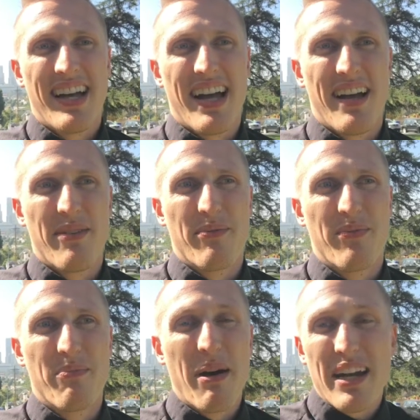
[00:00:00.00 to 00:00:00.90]

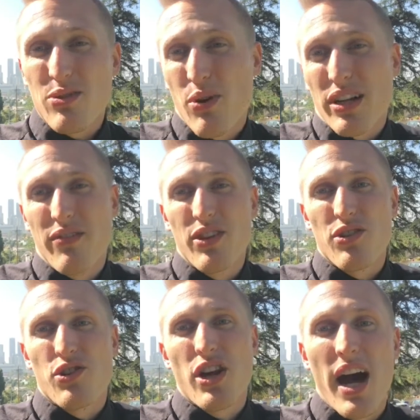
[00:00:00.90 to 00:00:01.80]
Might as well give
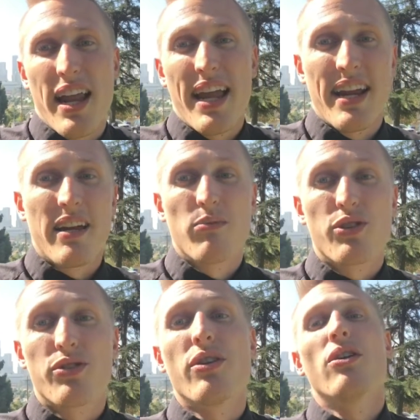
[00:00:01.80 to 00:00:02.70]
this a shot, and I am
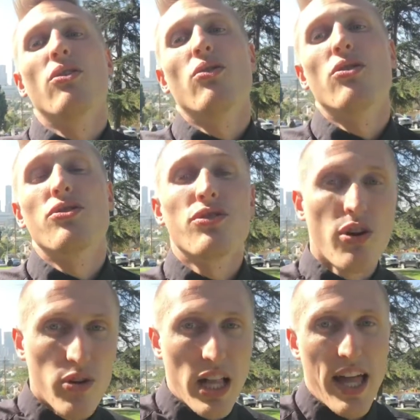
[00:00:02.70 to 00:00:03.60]
so
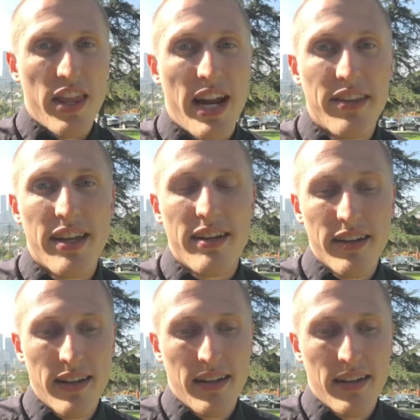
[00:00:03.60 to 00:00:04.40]
glad that I did,